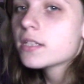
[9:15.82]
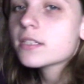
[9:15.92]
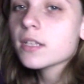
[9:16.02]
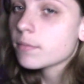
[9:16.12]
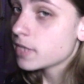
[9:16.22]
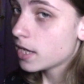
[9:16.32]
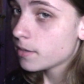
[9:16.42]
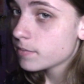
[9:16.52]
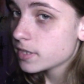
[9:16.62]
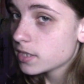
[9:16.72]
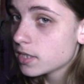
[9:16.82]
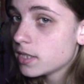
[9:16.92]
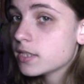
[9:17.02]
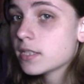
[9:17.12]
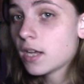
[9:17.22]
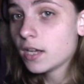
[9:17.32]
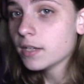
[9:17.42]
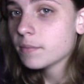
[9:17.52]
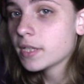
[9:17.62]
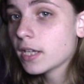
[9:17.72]
Sometimes it's
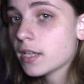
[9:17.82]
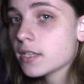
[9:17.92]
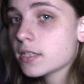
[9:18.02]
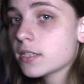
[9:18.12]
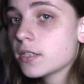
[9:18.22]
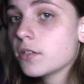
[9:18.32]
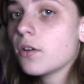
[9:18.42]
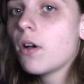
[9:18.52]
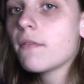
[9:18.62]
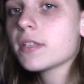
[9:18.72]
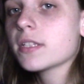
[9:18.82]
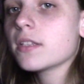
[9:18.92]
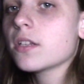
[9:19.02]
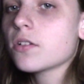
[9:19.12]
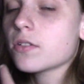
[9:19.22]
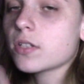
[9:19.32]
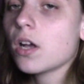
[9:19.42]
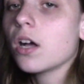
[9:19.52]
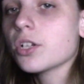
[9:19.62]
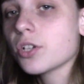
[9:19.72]
not, because, you know, obviously there's
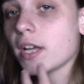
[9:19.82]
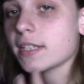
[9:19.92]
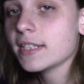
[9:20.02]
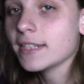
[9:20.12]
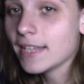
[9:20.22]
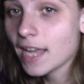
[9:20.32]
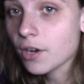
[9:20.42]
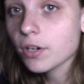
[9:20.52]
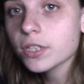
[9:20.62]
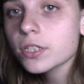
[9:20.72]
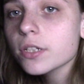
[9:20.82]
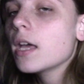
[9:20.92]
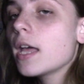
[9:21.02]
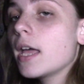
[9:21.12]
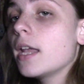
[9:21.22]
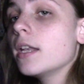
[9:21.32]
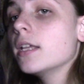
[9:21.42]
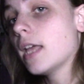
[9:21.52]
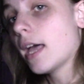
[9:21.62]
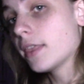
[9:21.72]
contrast in character,
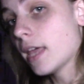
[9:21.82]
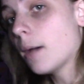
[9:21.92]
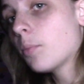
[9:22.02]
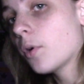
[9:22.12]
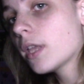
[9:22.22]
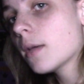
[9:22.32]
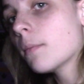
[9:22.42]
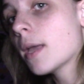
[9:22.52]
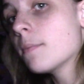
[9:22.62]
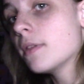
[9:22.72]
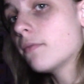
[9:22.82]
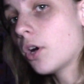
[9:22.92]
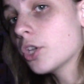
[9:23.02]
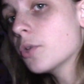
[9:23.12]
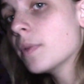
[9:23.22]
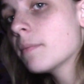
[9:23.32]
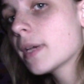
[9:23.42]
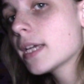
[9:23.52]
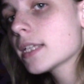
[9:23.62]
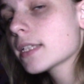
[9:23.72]
and at that point it might be volume and
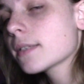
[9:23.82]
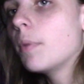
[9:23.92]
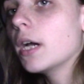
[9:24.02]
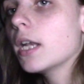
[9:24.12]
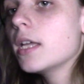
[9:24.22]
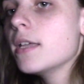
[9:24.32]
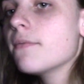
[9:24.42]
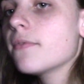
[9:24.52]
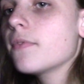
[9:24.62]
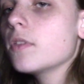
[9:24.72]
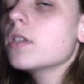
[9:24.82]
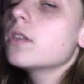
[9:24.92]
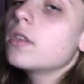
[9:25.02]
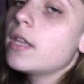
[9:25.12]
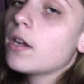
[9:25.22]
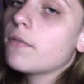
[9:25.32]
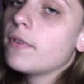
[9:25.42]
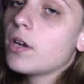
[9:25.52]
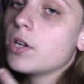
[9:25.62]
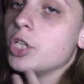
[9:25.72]
pace, but if they're
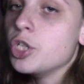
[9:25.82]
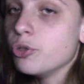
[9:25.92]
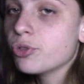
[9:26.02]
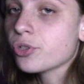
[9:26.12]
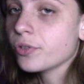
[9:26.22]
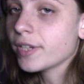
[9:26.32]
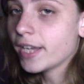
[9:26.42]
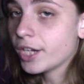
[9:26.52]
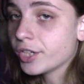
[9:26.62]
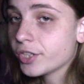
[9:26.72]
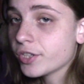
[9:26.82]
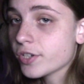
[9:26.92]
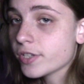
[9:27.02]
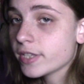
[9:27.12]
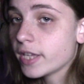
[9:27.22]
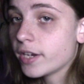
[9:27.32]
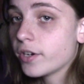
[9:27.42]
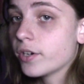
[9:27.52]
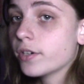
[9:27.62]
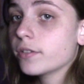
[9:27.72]
very neutral characters that
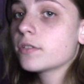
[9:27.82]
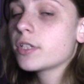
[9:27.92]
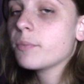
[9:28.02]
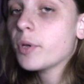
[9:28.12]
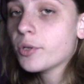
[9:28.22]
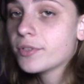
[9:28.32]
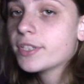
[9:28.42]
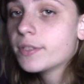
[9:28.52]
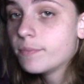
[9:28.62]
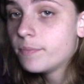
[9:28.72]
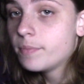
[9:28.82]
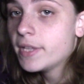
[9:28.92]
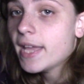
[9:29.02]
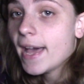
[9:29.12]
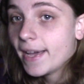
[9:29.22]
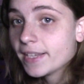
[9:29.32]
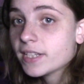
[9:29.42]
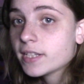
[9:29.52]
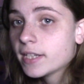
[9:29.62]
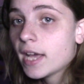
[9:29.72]
are supposed to be
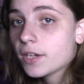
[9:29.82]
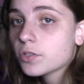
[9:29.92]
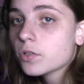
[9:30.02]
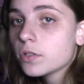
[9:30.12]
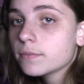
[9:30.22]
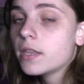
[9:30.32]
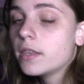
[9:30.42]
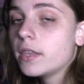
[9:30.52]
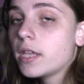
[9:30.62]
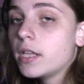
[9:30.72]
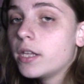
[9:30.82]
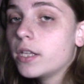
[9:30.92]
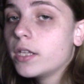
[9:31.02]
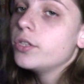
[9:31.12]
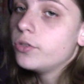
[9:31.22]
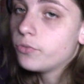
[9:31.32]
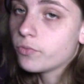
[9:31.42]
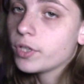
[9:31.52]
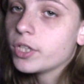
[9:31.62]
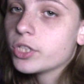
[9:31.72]
acting natural, then you
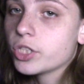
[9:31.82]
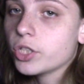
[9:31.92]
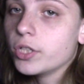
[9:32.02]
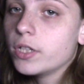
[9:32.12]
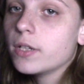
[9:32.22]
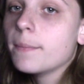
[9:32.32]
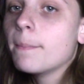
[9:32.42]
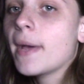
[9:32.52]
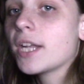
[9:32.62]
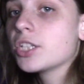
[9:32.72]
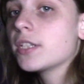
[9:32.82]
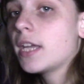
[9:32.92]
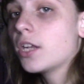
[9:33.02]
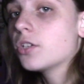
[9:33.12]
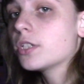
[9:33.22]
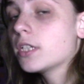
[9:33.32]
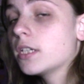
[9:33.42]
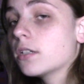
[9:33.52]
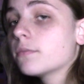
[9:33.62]
really should match the energy